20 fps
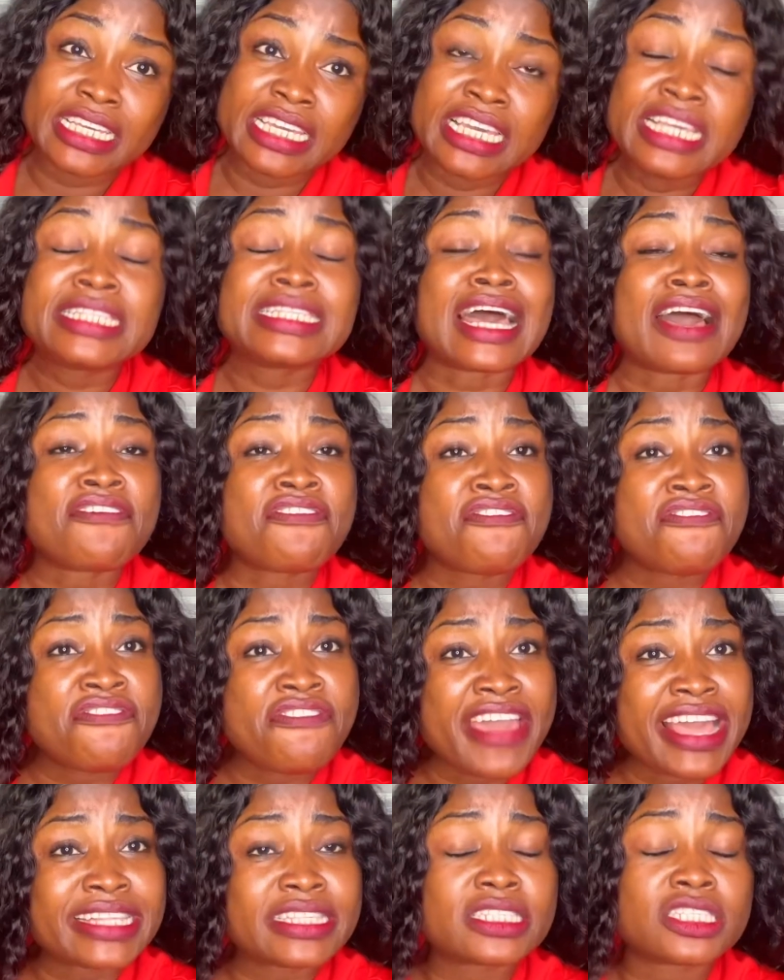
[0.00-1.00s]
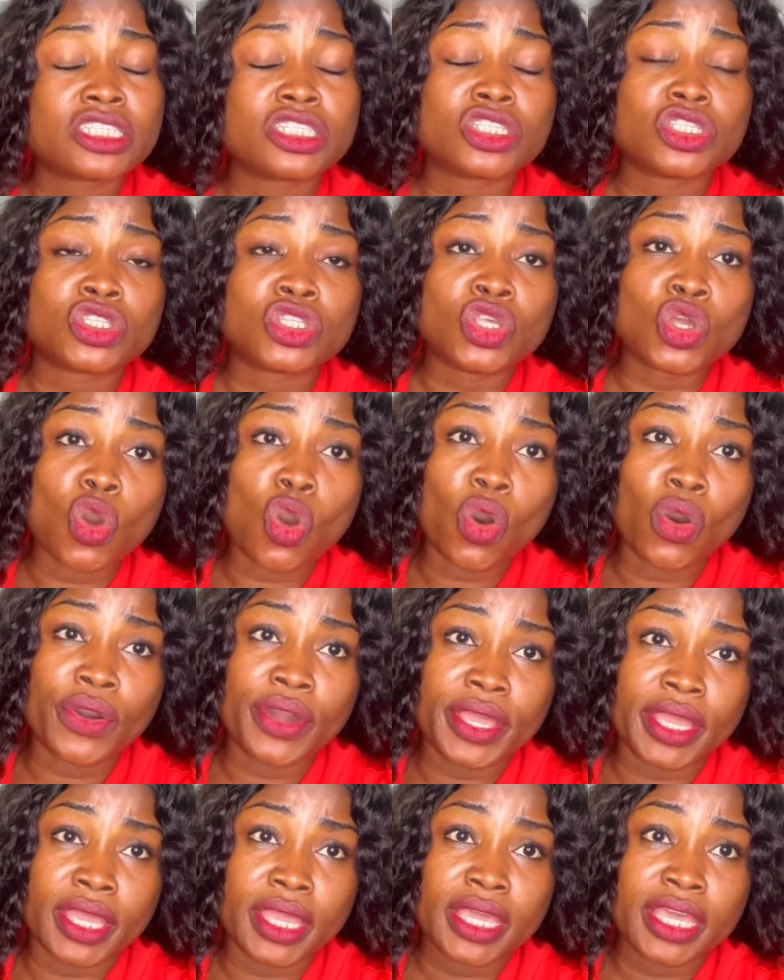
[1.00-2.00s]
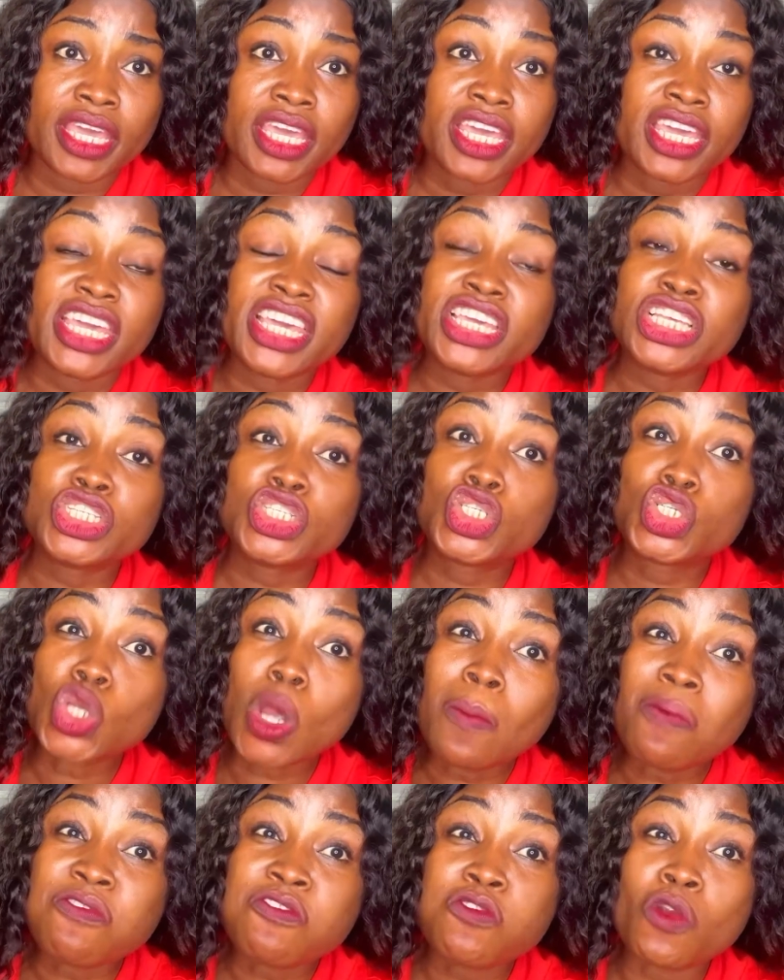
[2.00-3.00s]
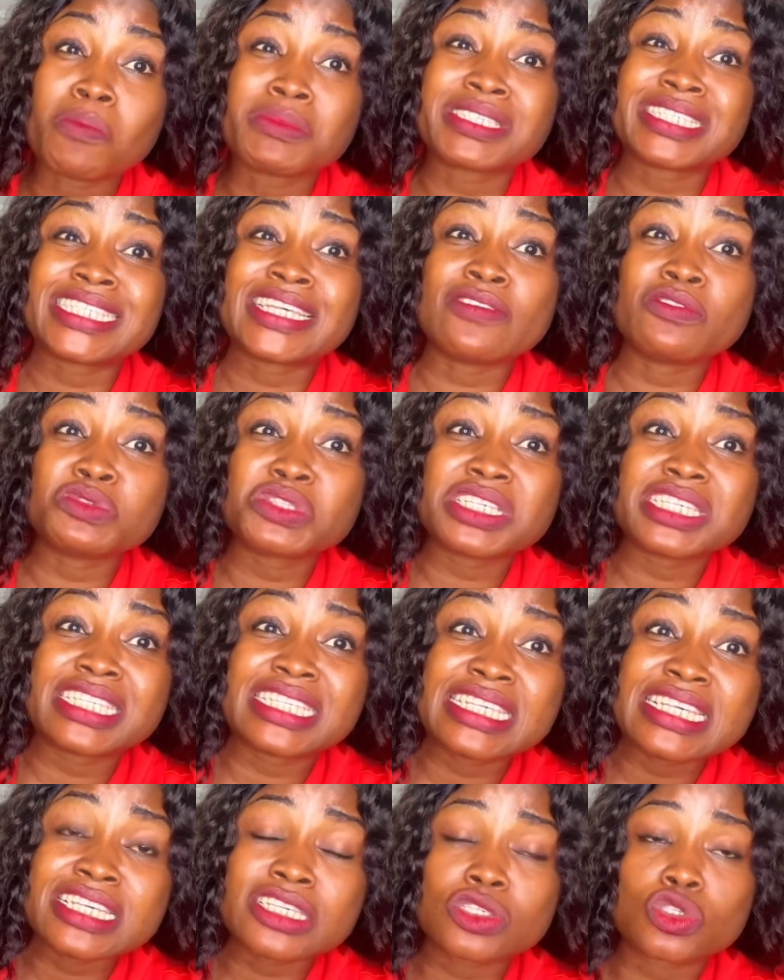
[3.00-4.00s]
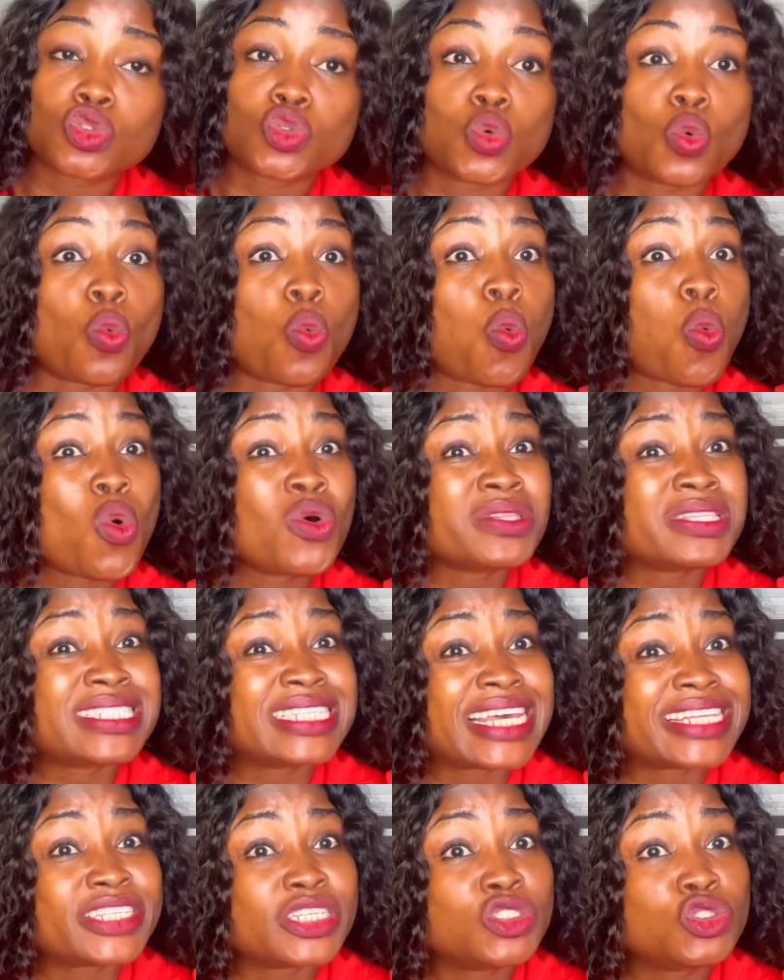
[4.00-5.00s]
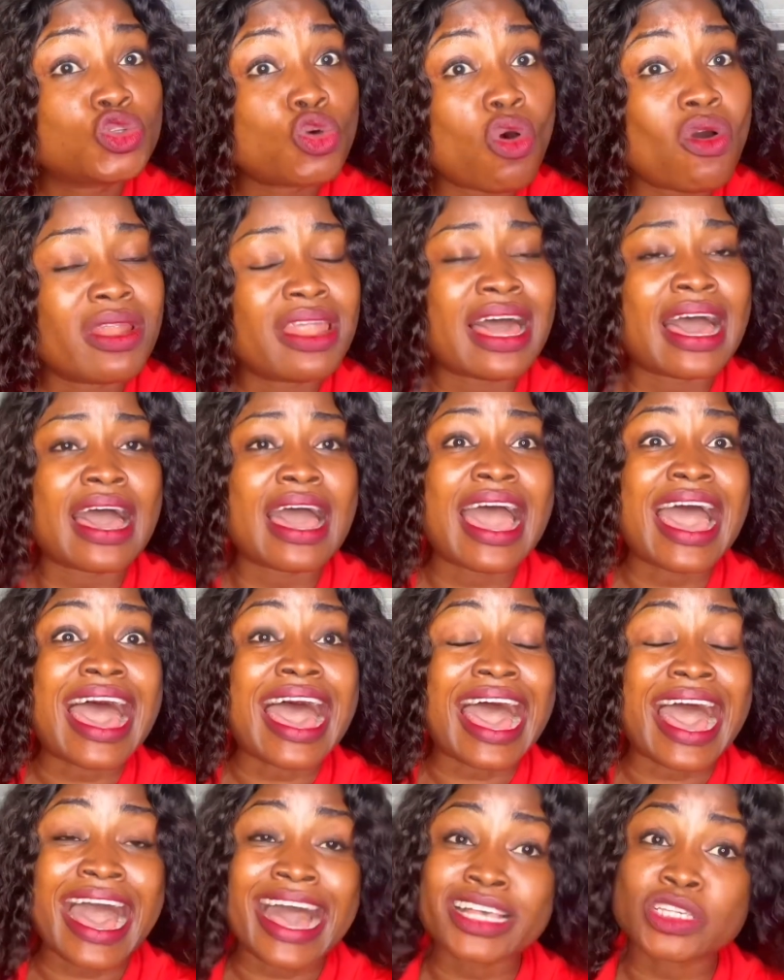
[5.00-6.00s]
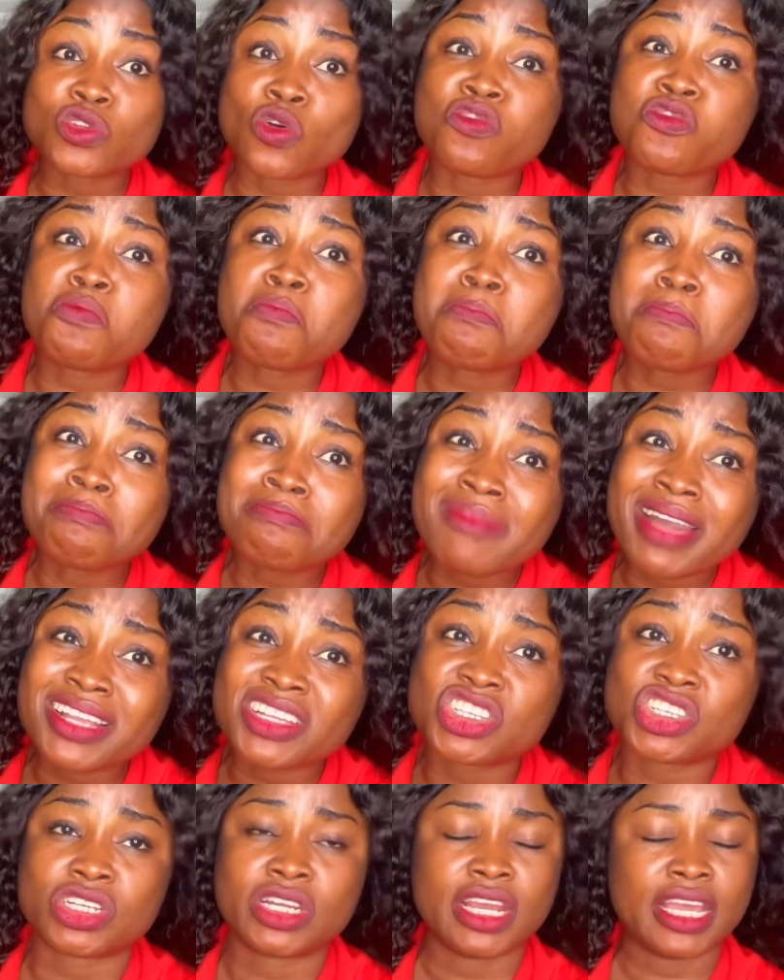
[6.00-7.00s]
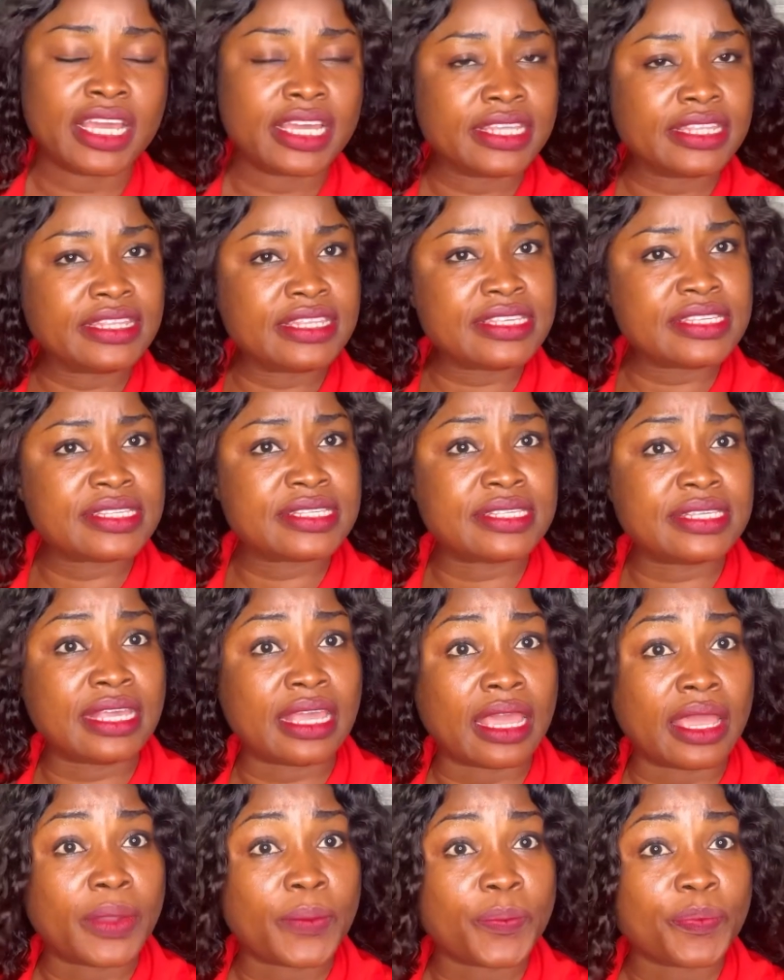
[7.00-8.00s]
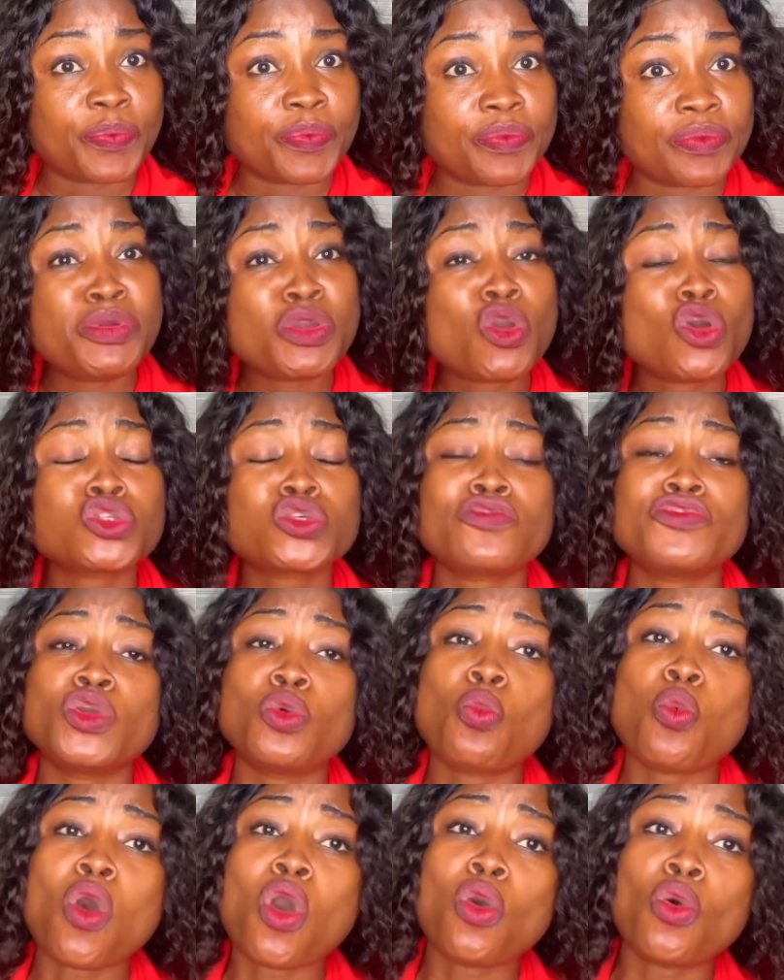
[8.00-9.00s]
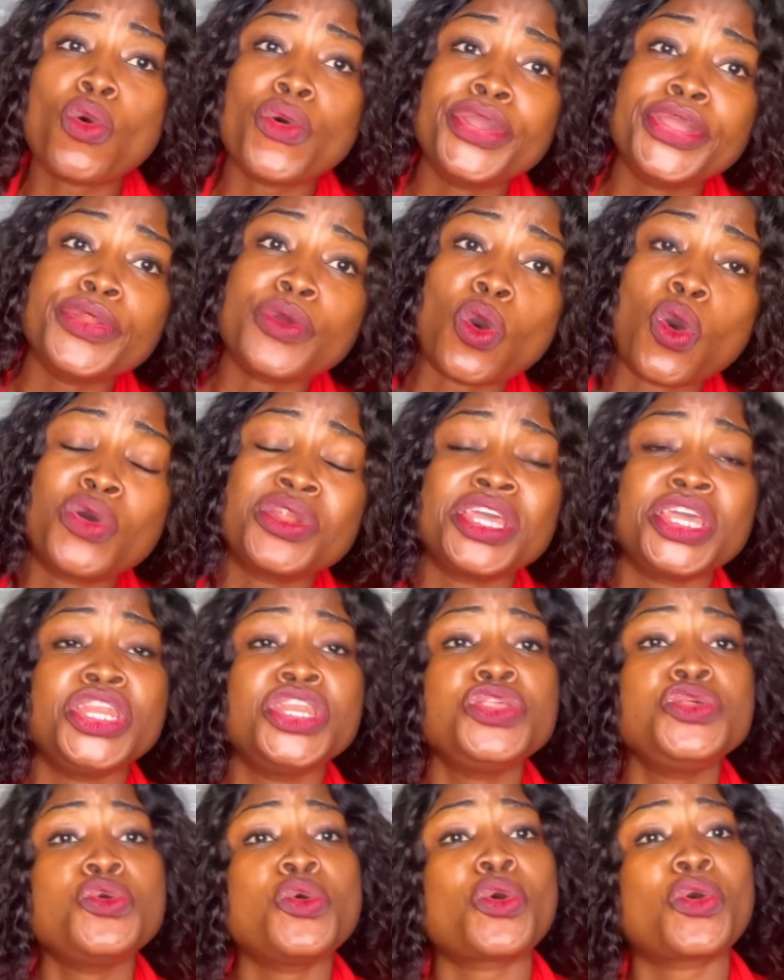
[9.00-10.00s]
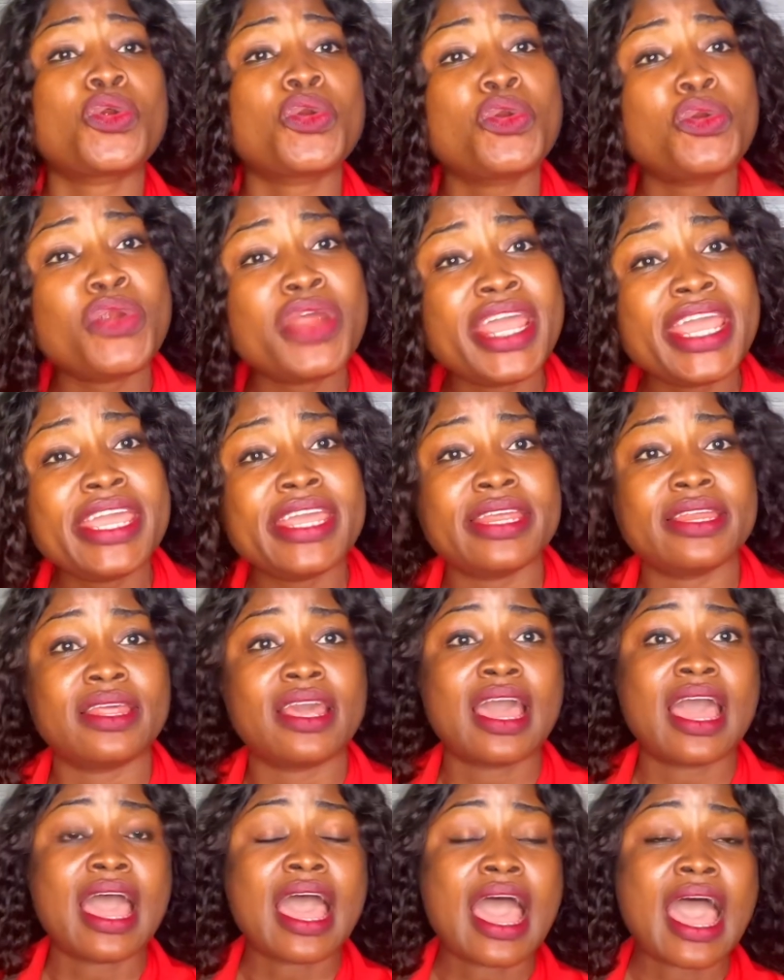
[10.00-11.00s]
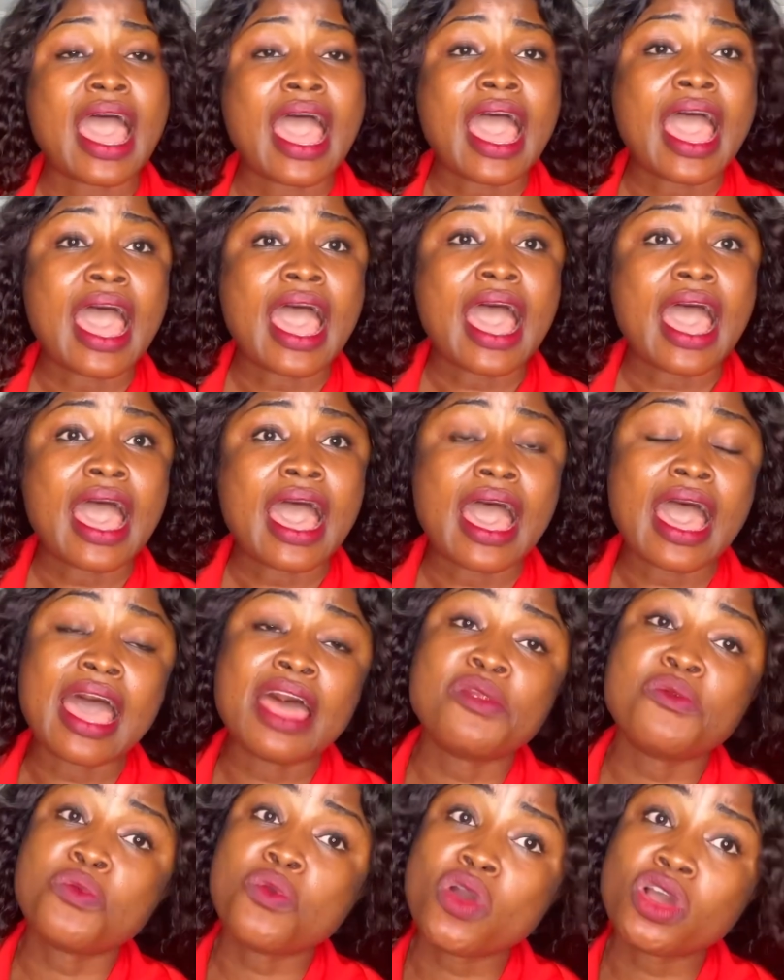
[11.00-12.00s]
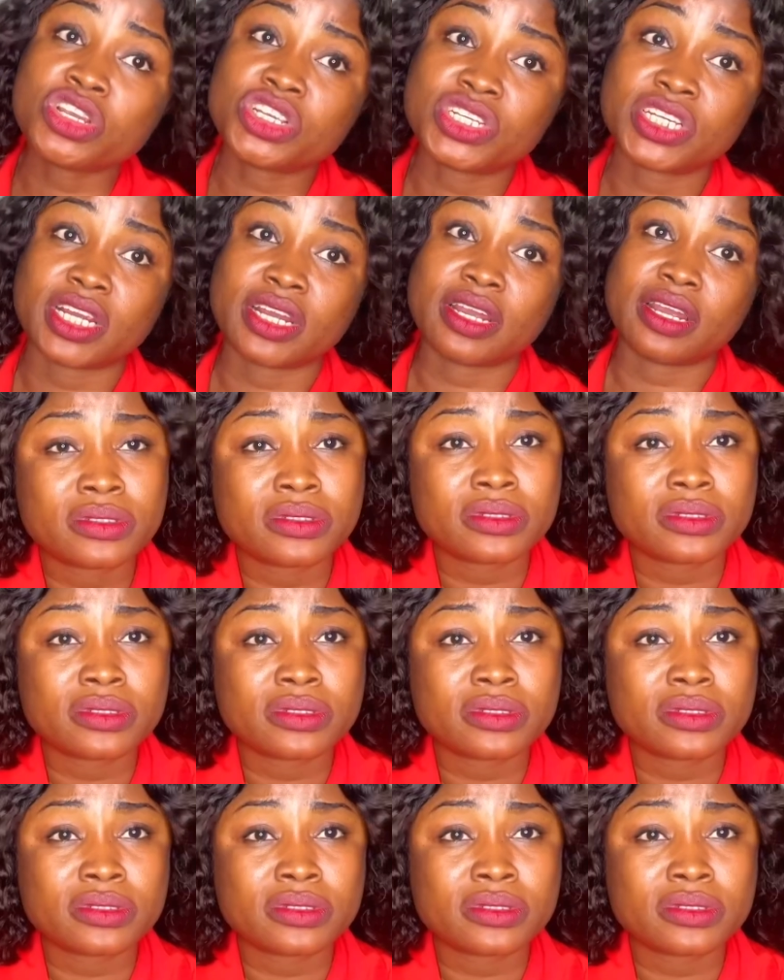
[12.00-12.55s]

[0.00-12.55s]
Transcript: it affects the oil. It jumped from $76 to $130 as of March this year because of the war going on in Ukraine and Russia.